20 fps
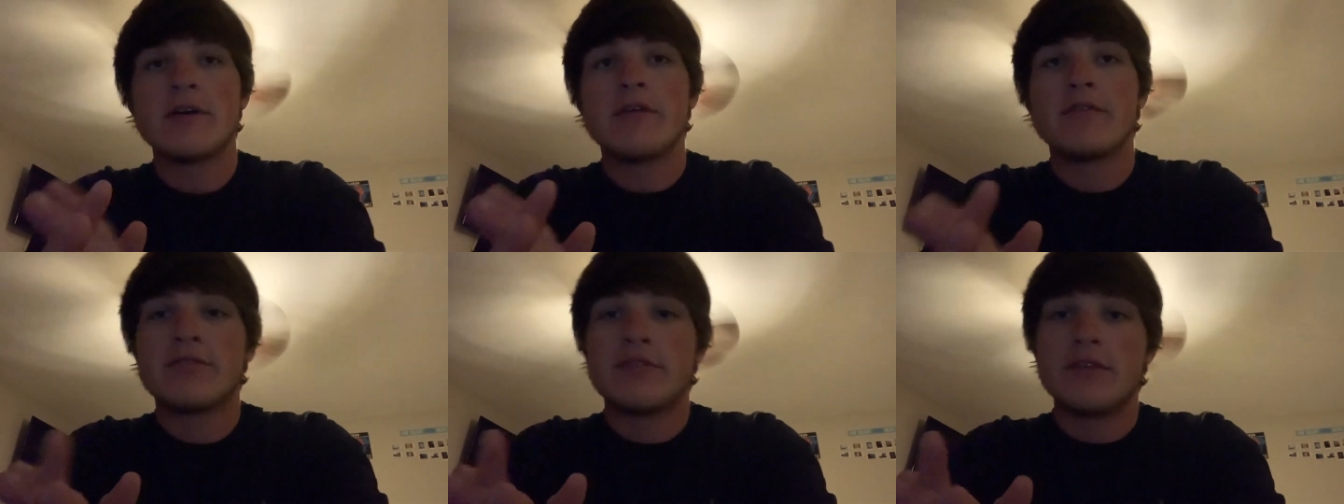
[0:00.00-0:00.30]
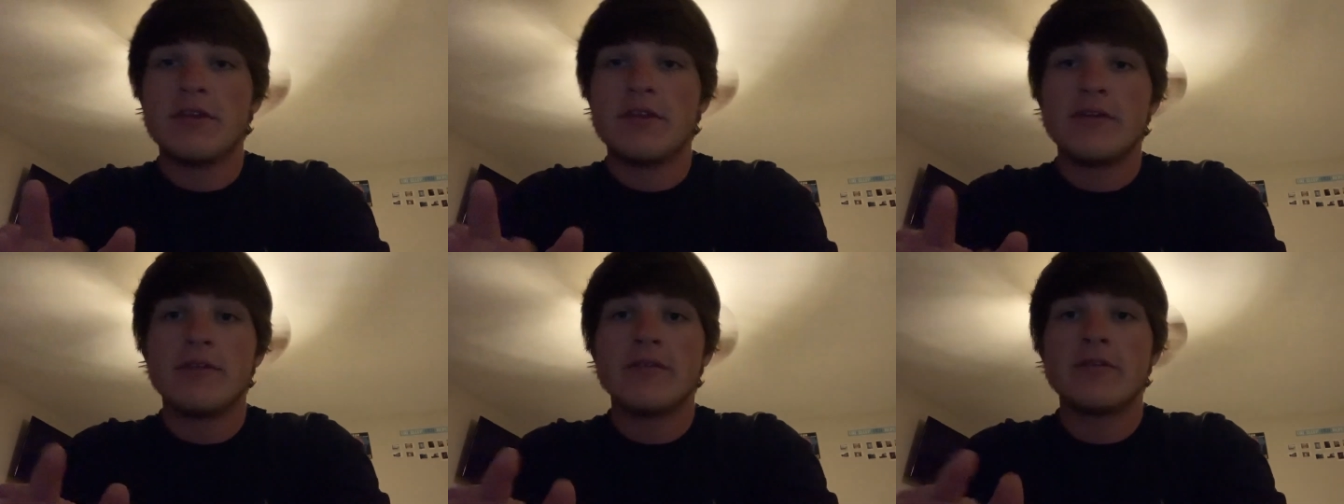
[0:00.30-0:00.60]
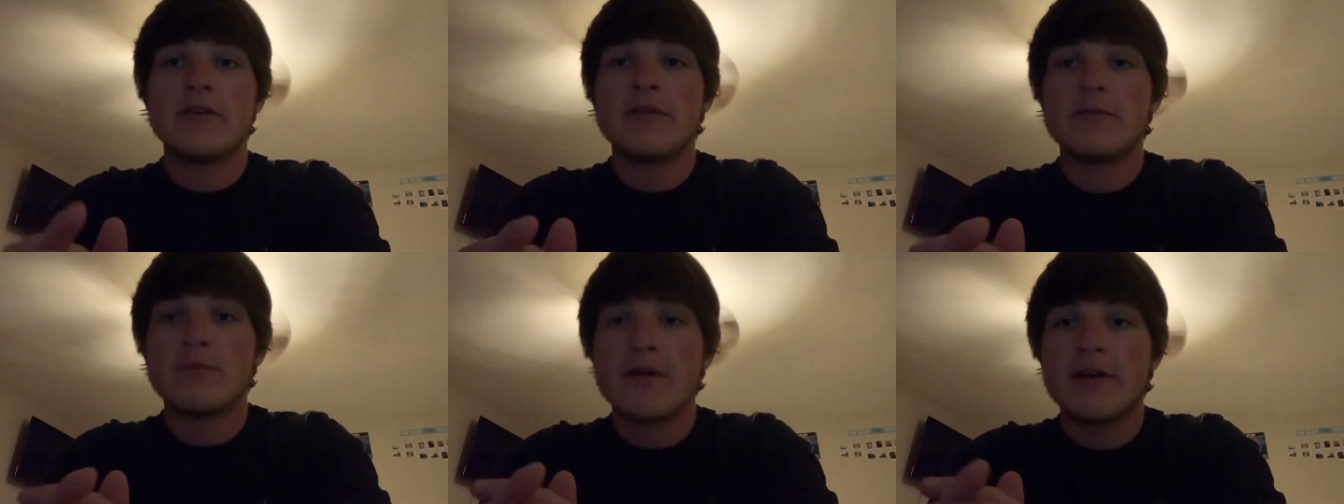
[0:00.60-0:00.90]
of theater
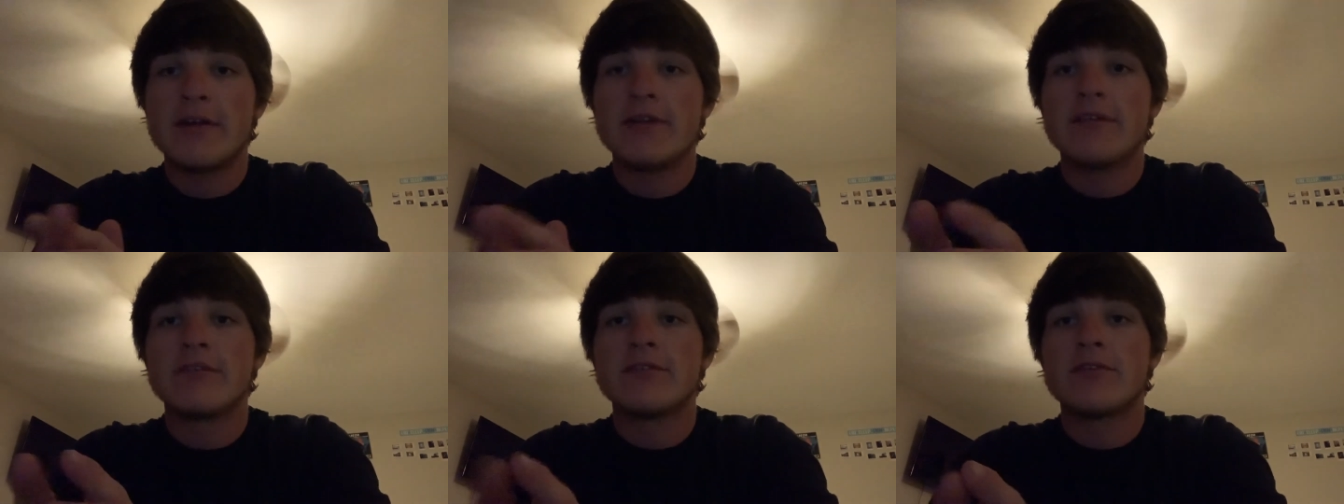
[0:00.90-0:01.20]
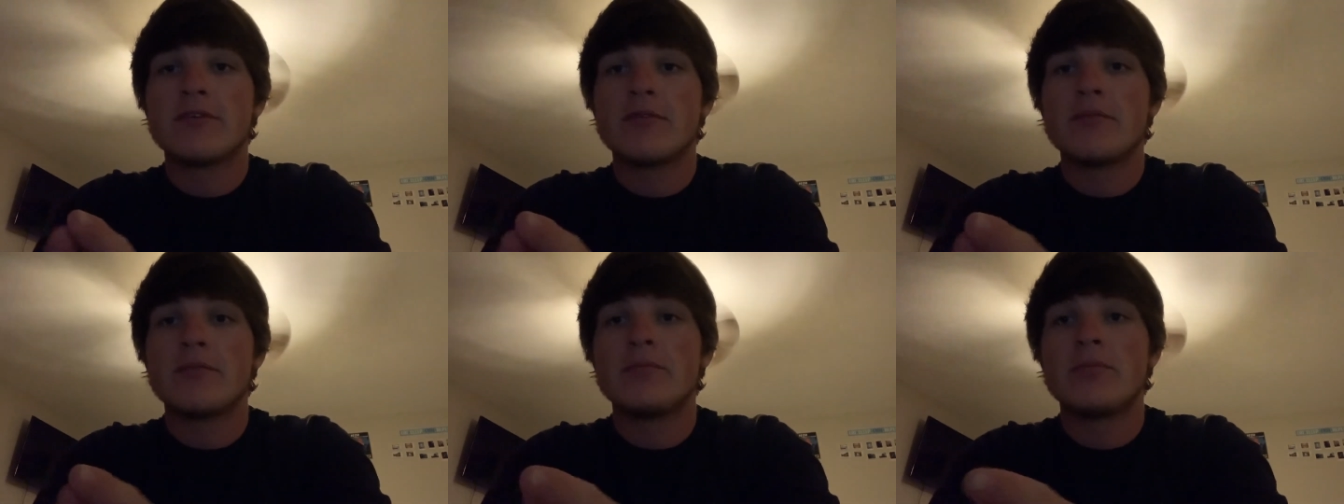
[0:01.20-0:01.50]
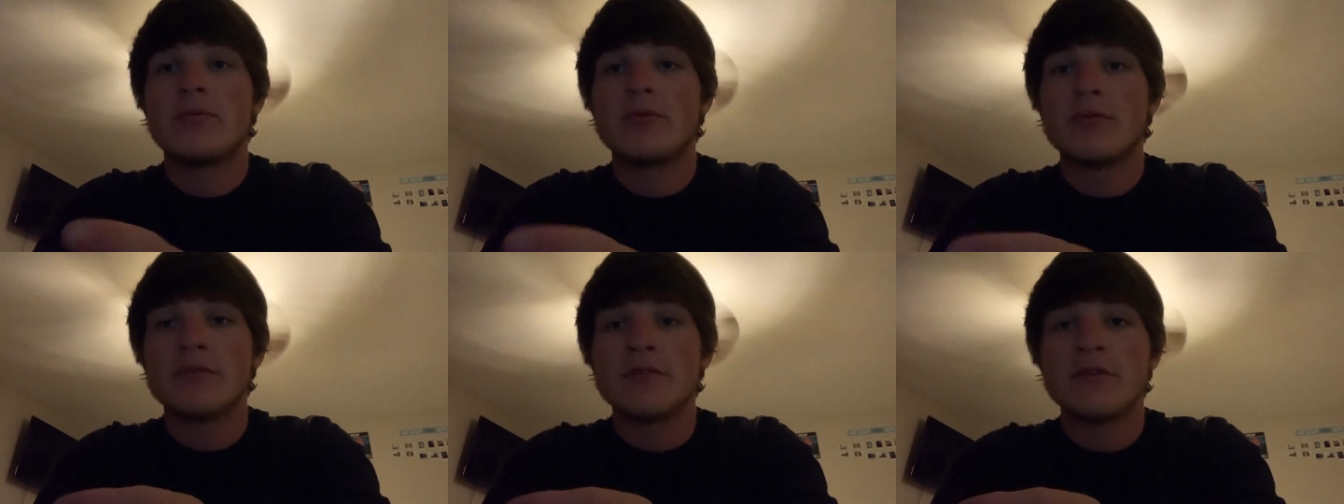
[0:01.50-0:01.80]
and why it is so
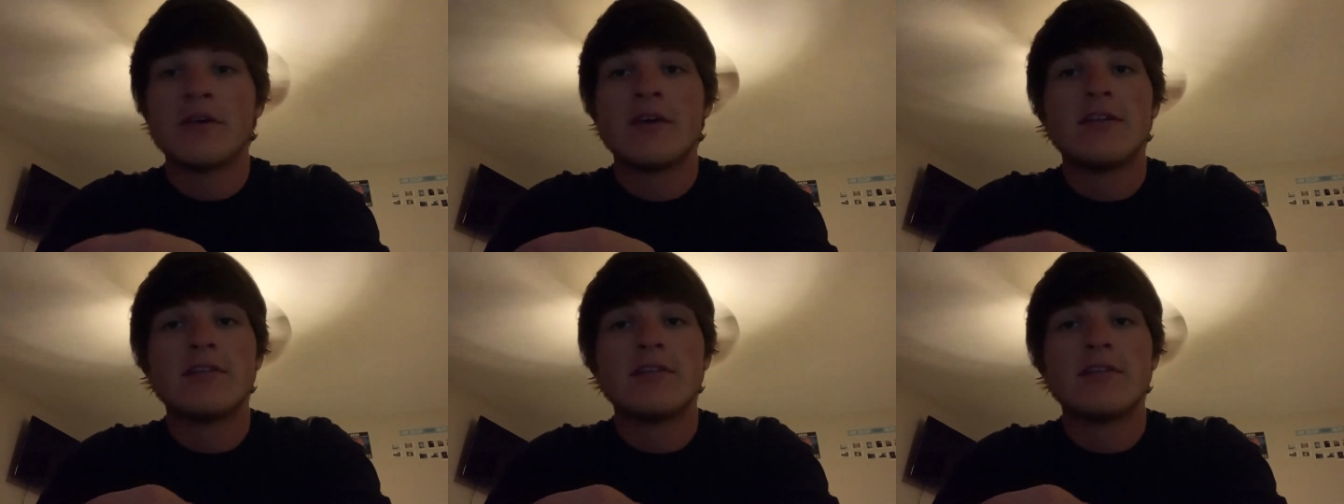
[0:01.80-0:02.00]
important.